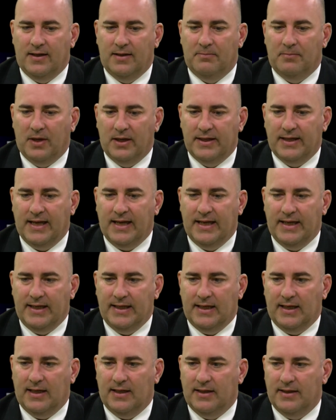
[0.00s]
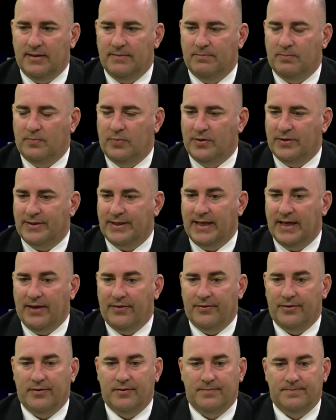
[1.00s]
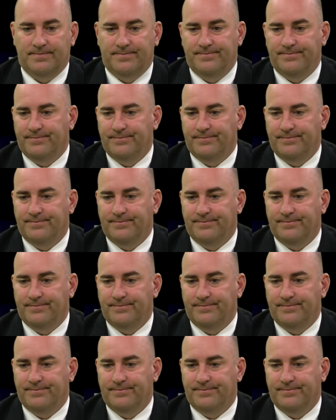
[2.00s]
Monday, I put together